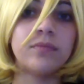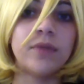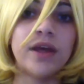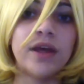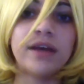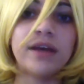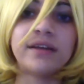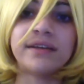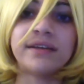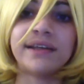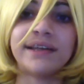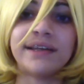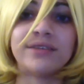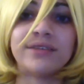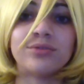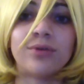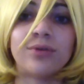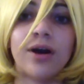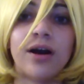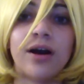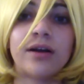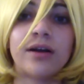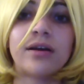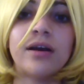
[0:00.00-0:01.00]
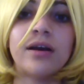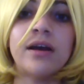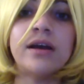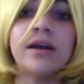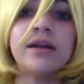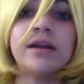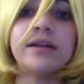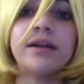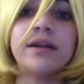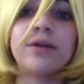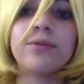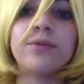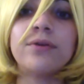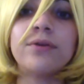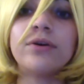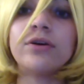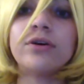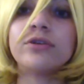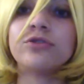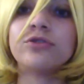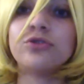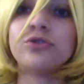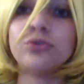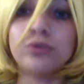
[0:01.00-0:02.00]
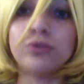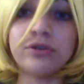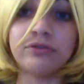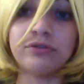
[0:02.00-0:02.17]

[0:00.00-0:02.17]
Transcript: igneous rock. Now there are two